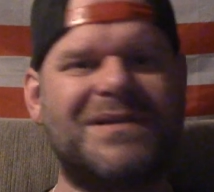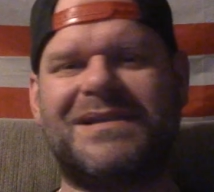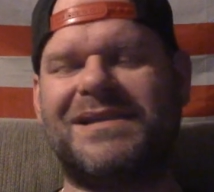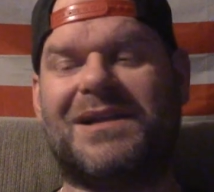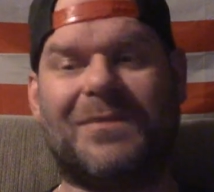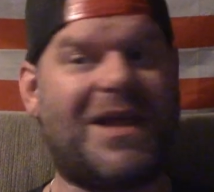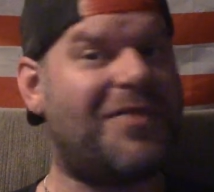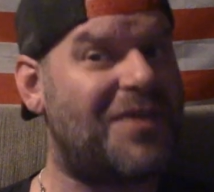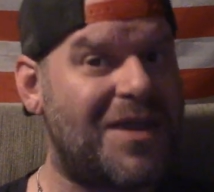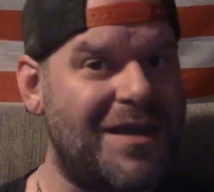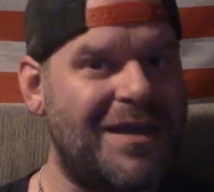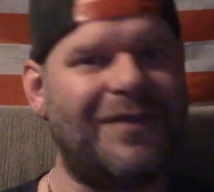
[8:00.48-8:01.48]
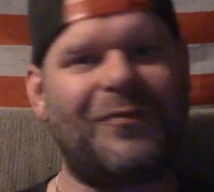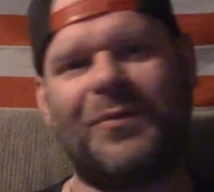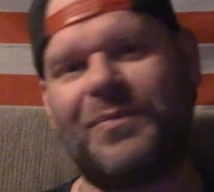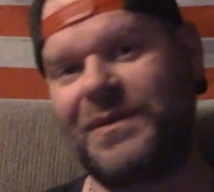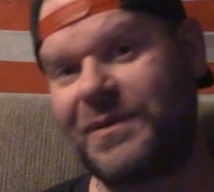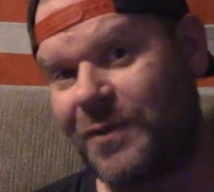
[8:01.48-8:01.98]
because this is going to be a thing, so
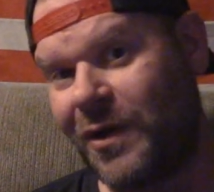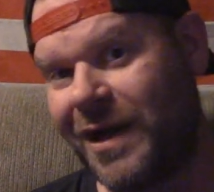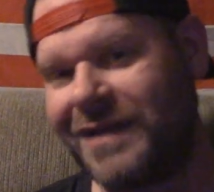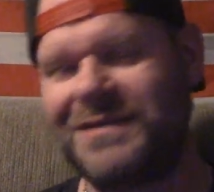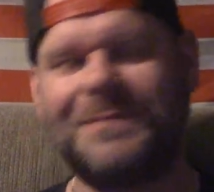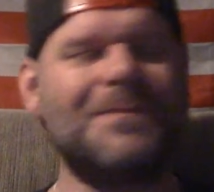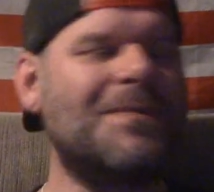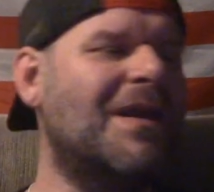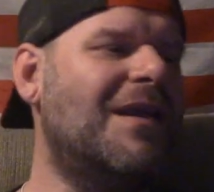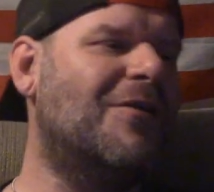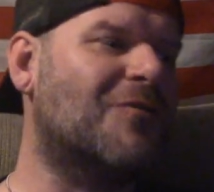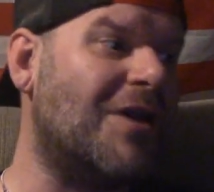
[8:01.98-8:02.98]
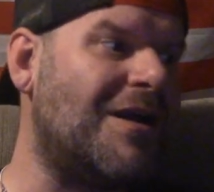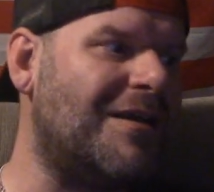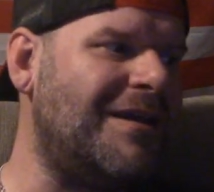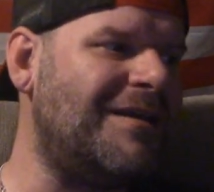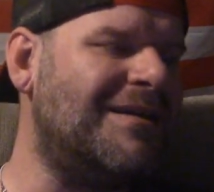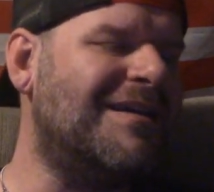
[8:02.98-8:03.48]
we push watch,
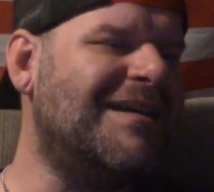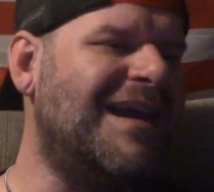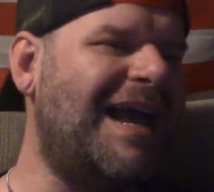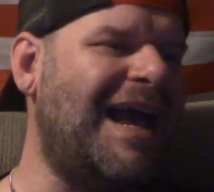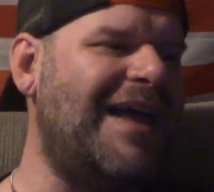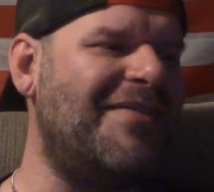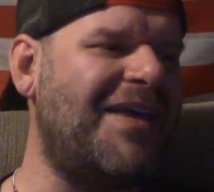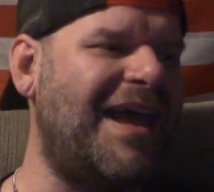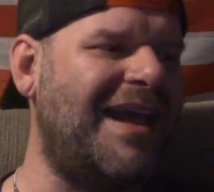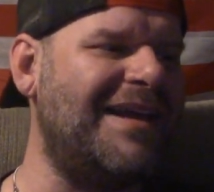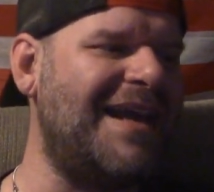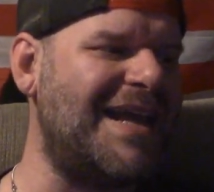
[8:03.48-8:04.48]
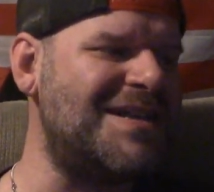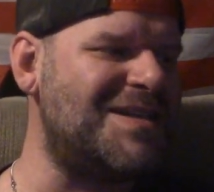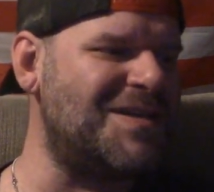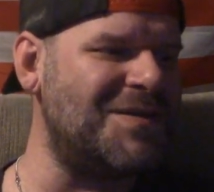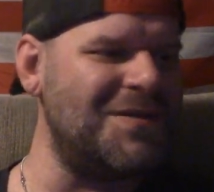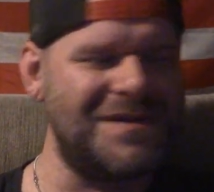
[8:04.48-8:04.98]
right? And then as
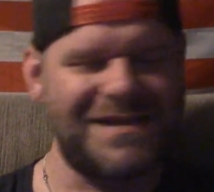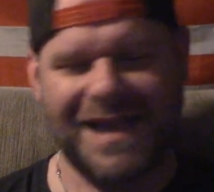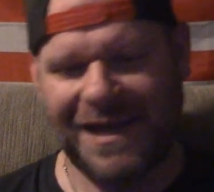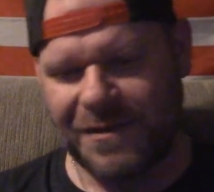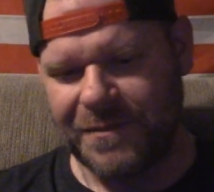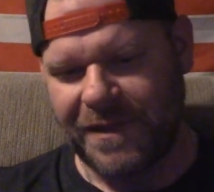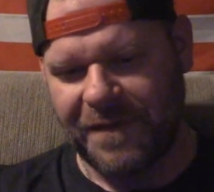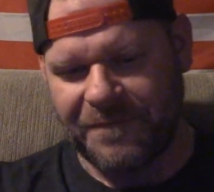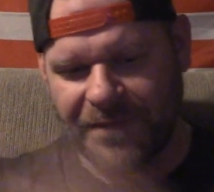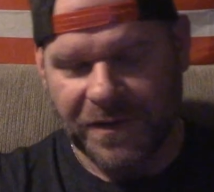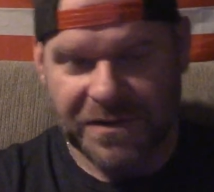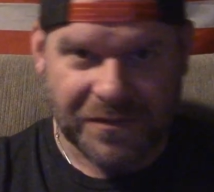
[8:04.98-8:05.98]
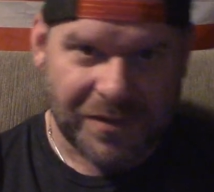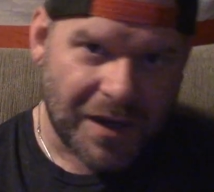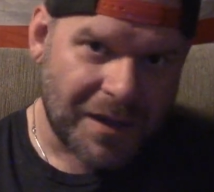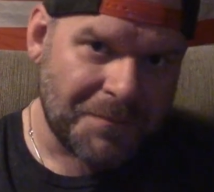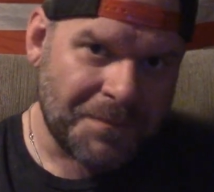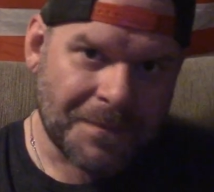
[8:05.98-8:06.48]
soon as they commit the first
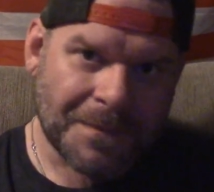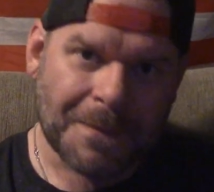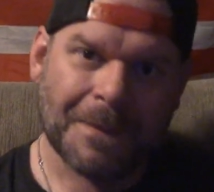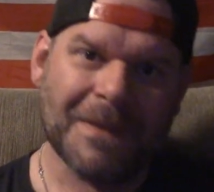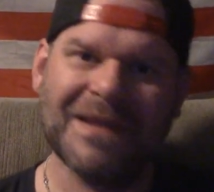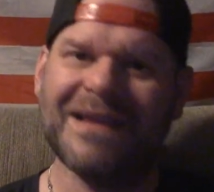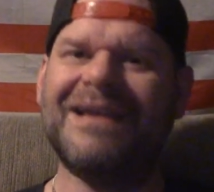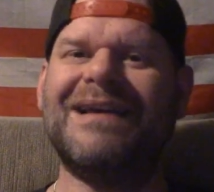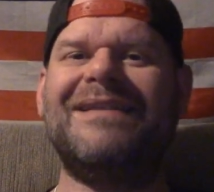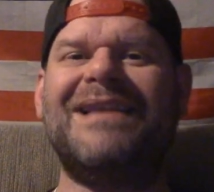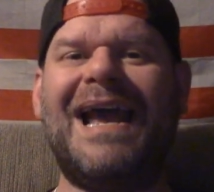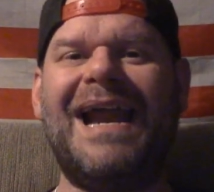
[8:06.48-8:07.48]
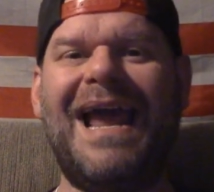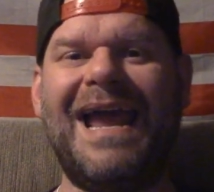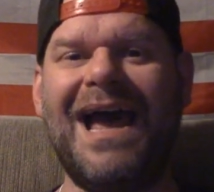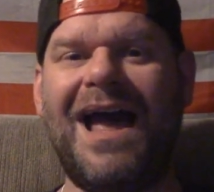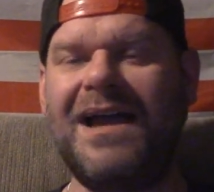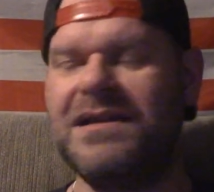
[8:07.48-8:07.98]
crime, that
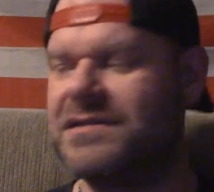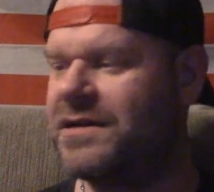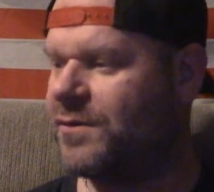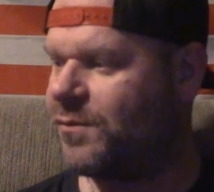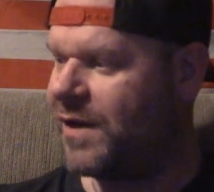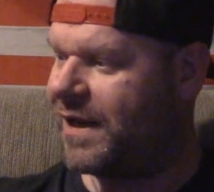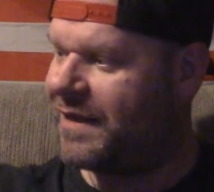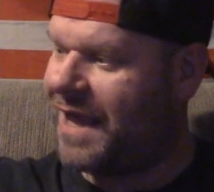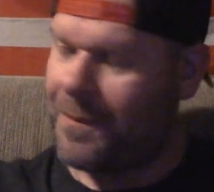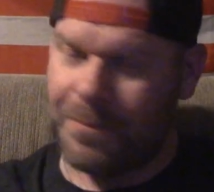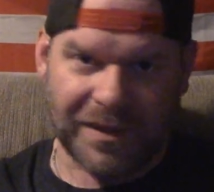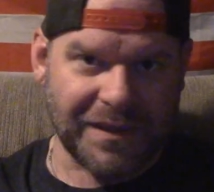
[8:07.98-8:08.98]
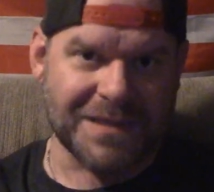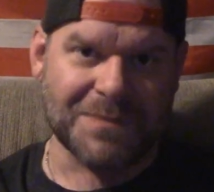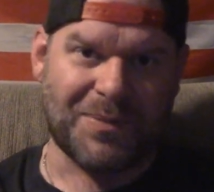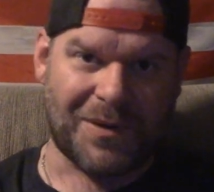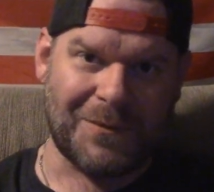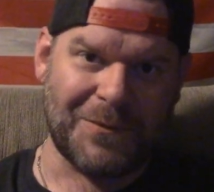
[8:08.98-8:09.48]
AI is going to ring that police
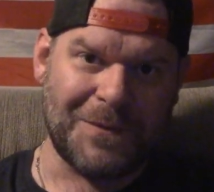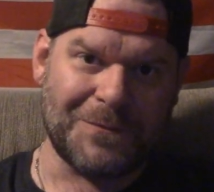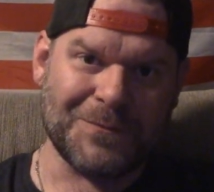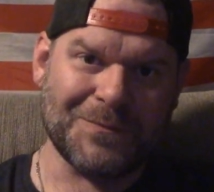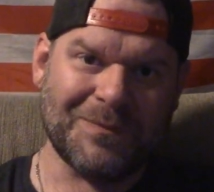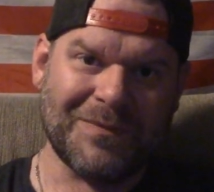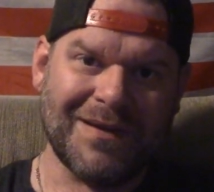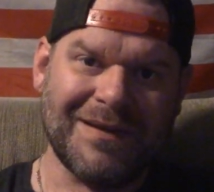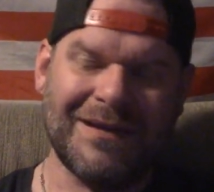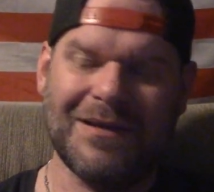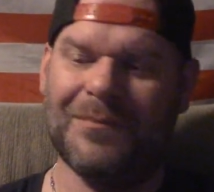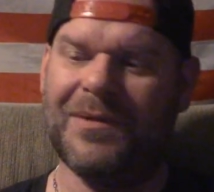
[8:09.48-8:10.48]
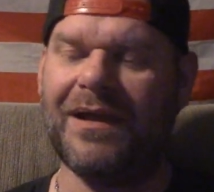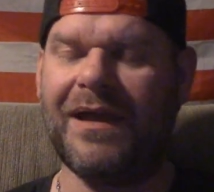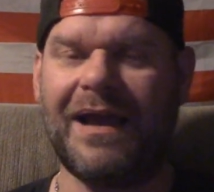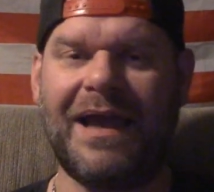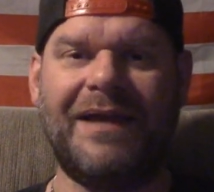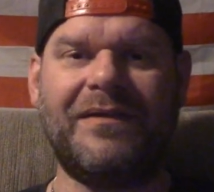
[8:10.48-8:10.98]
department and be
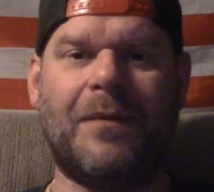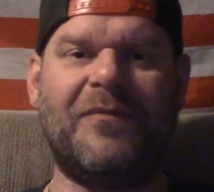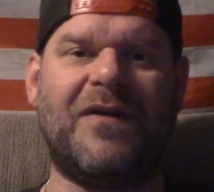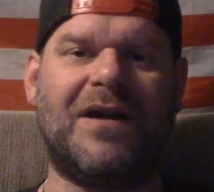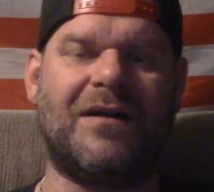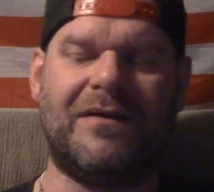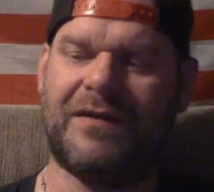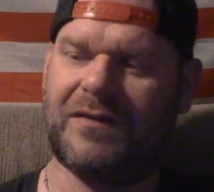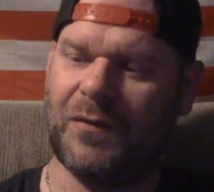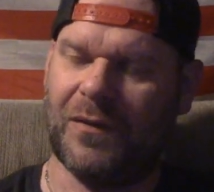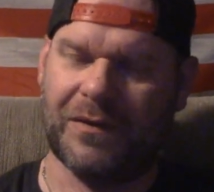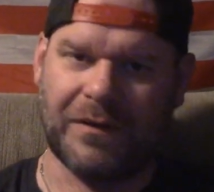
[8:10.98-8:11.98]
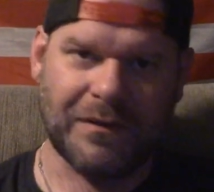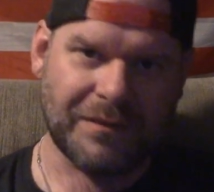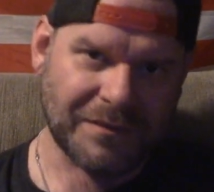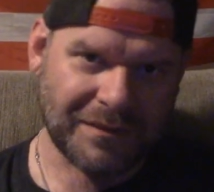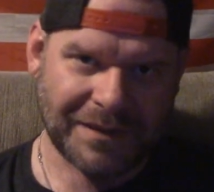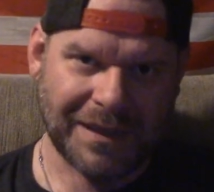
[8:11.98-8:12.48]
like, hey, dumb fuck on this corner,
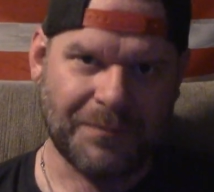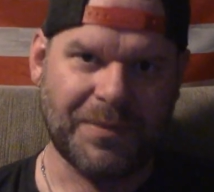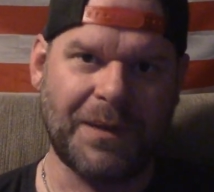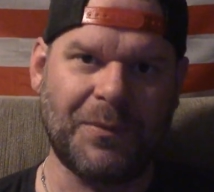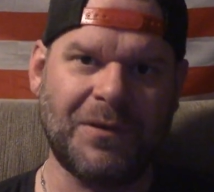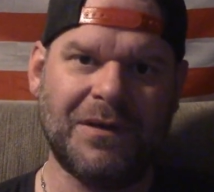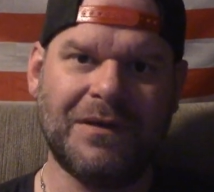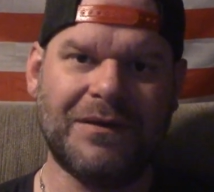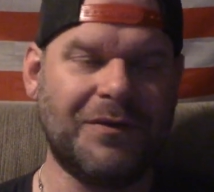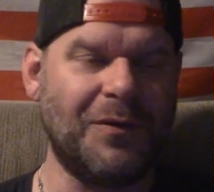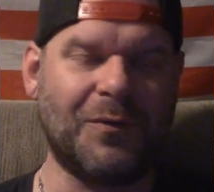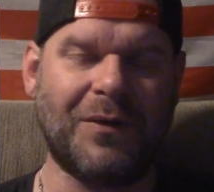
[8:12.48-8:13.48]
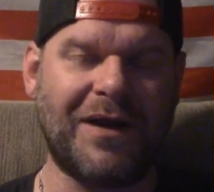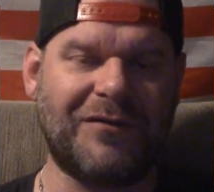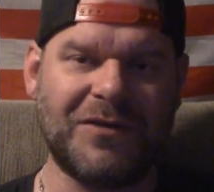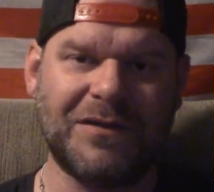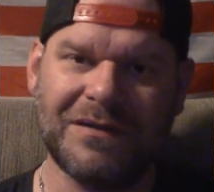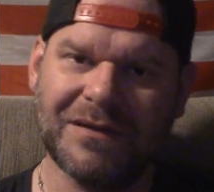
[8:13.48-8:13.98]
hitting people, doing whatever.